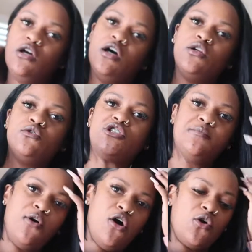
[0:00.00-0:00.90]
a little
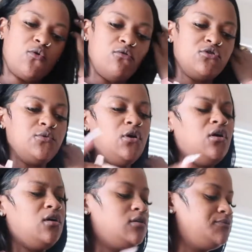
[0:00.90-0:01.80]
small grocery
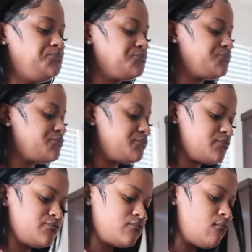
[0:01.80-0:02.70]
haul
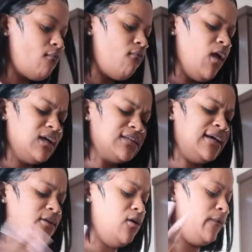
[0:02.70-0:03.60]
because I
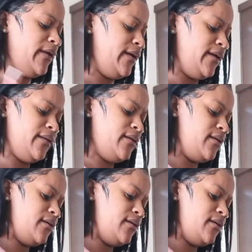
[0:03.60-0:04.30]
had to go in